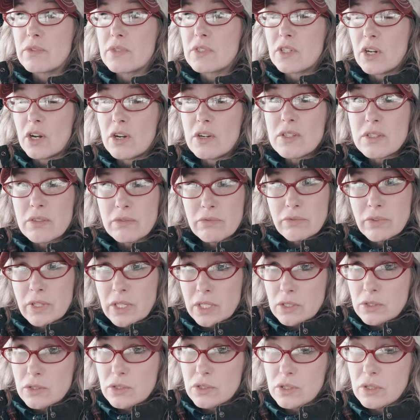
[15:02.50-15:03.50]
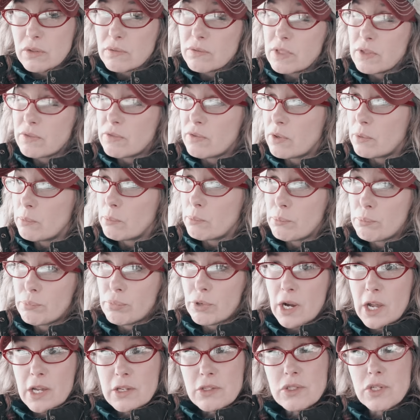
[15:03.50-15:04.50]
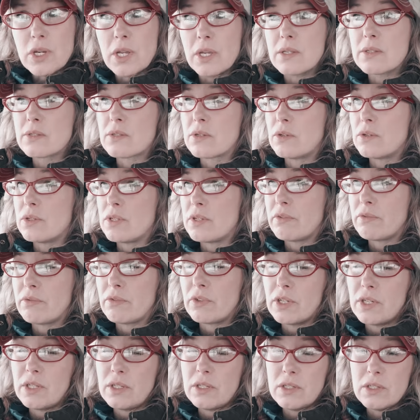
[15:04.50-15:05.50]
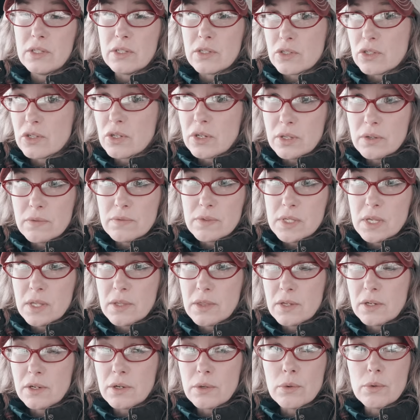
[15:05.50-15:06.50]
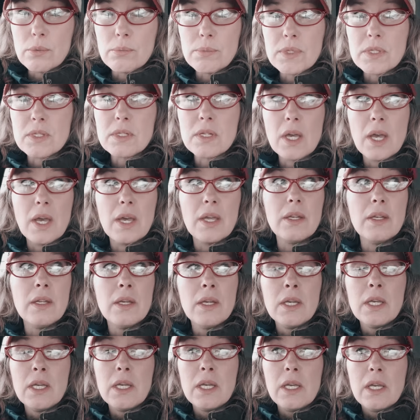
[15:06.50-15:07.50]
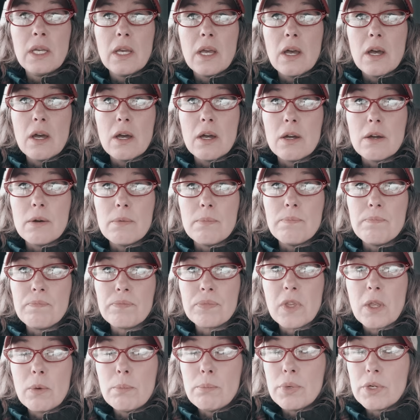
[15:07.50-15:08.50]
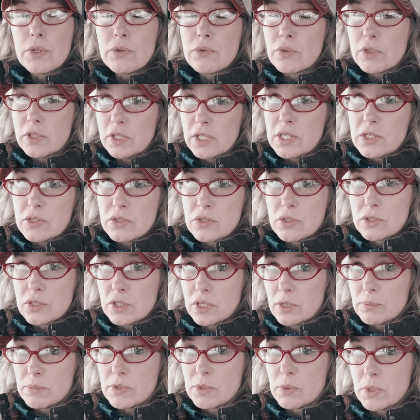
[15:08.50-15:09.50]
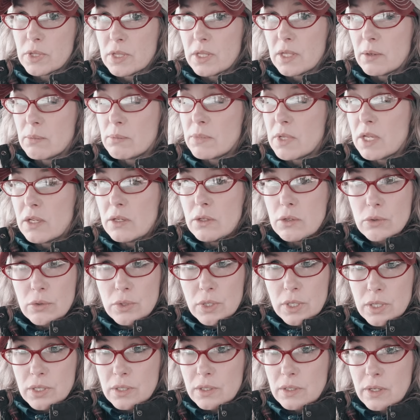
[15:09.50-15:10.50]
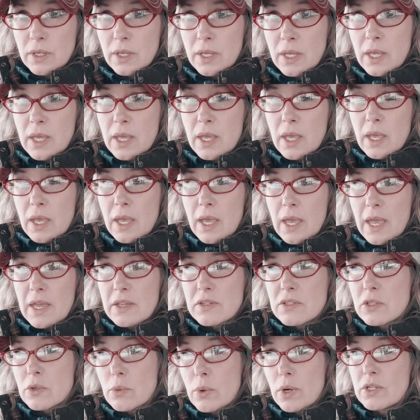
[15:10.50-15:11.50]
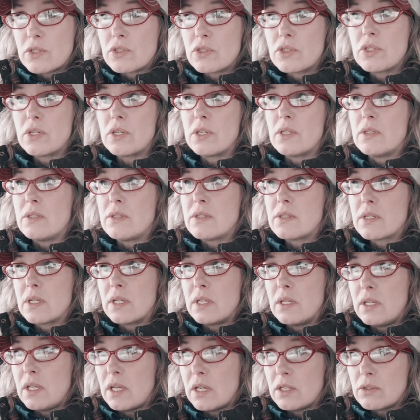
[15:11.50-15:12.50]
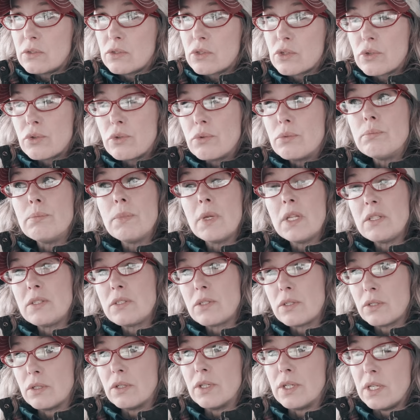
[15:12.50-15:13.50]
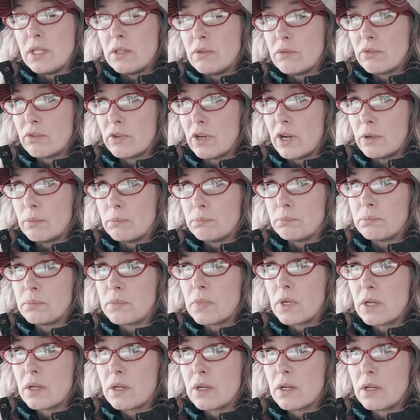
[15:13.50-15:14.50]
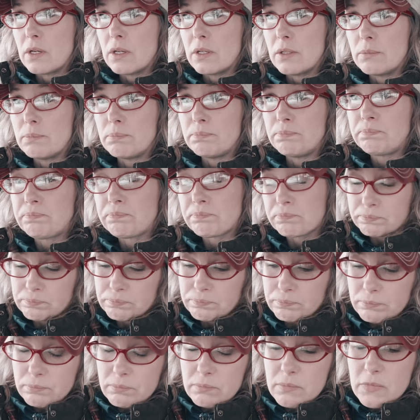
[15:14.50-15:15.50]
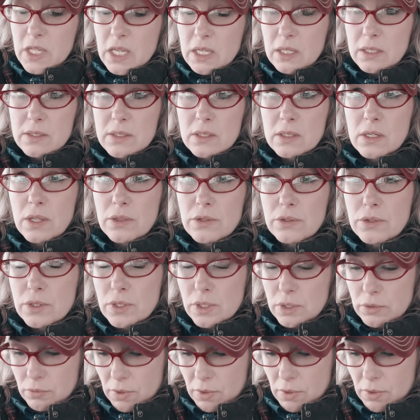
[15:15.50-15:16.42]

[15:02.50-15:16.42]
start to finish of different projects or different initiatives on their homestead. Um, and build relationships with them that you can ask questions and get true mentoring from. Um, that's another good